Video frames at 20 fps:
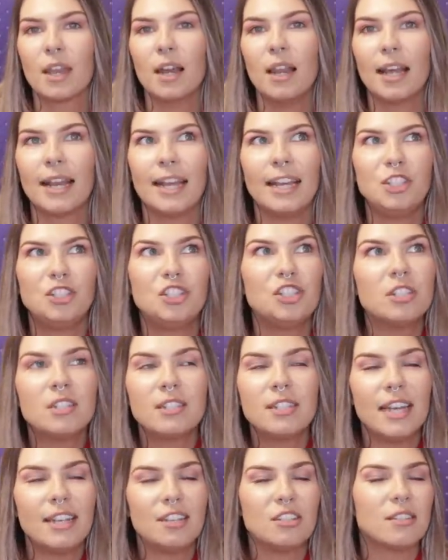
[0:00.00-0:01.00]
Like it
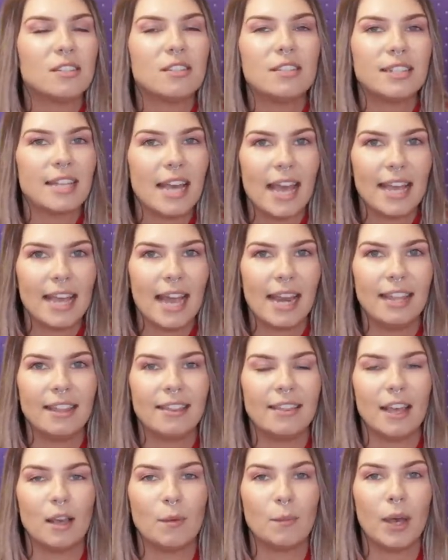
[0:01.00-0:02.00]
just, it doesn't take
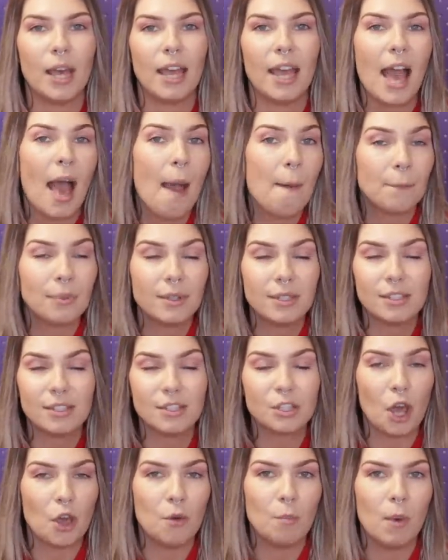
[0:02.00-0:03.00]
anything, but it happens
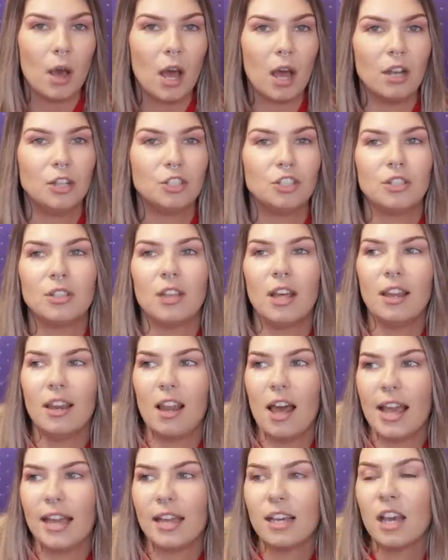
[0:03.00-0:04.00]
so much that
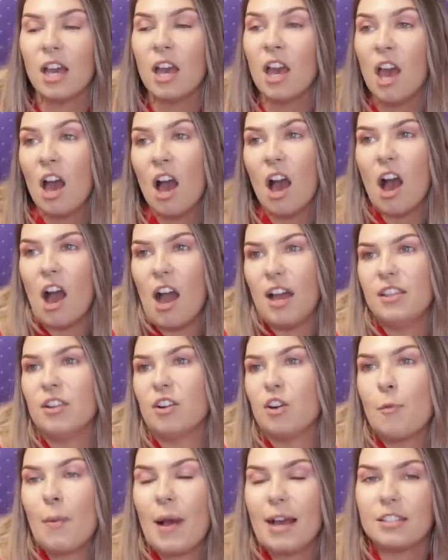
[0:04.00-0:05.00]
like
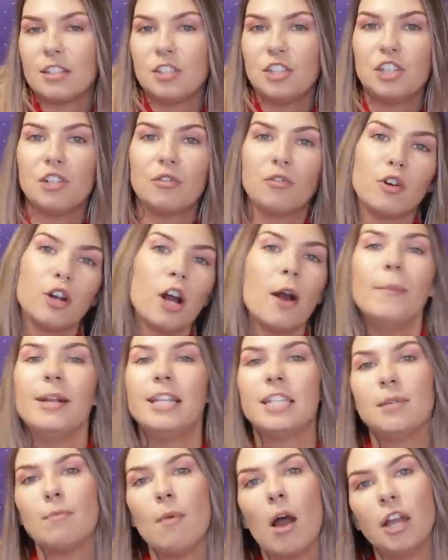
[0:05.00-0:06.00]
either a passenger will come
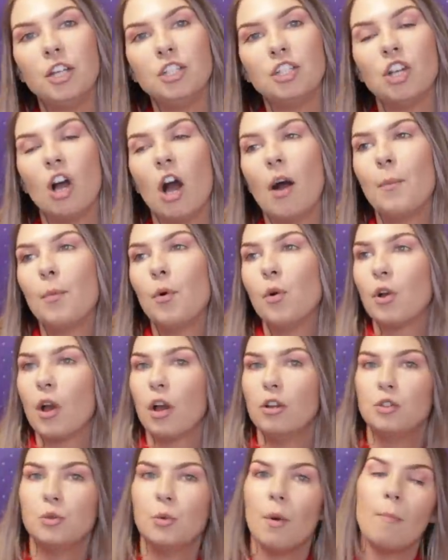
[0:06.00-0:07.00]
into my shop or
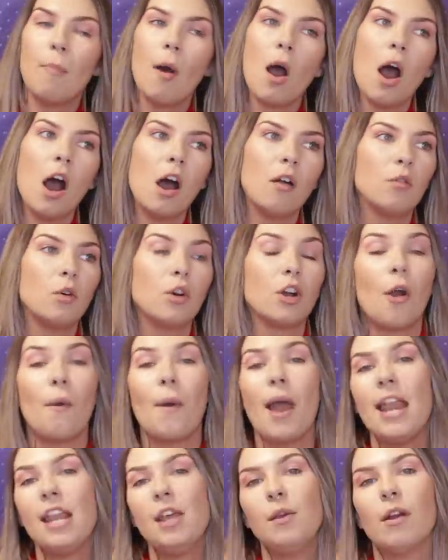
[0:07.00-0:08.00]
go to a bar or
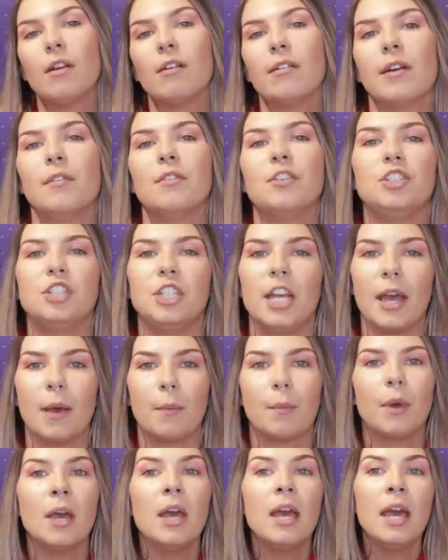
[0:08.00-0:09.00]
go anywhere around the
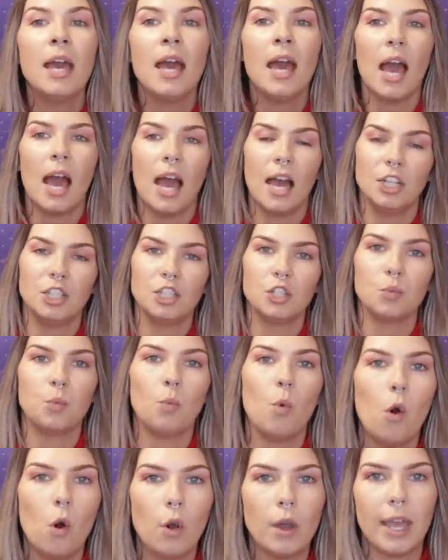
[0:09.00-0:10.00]
ship and just
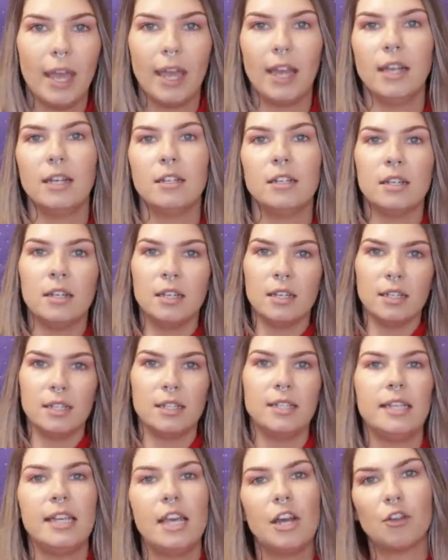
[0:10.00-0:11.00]
walk in,
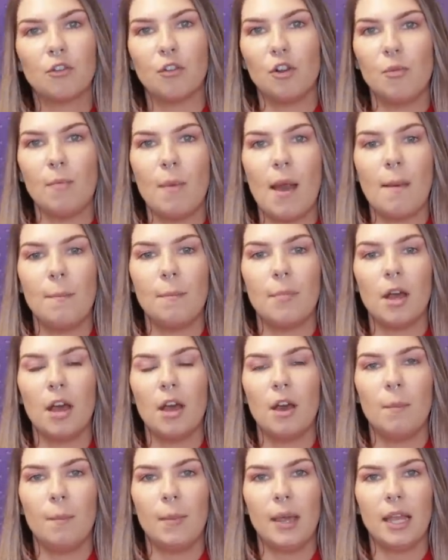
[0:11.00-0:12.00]
see a crew member
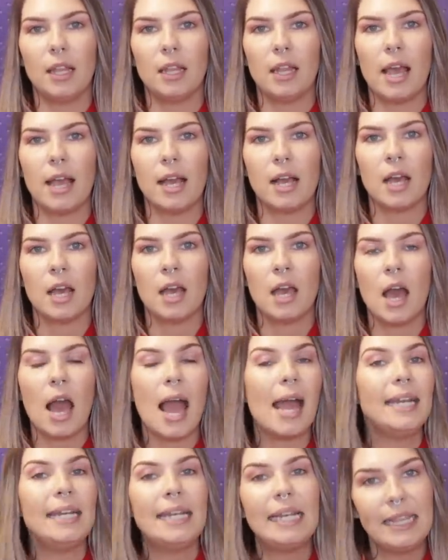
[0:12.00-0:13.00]
and be like,
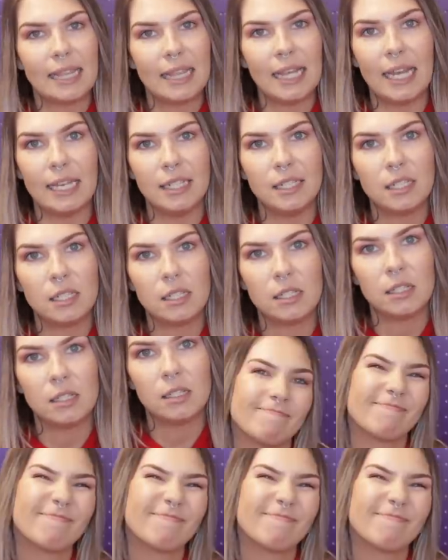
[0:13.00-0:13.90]
I need this.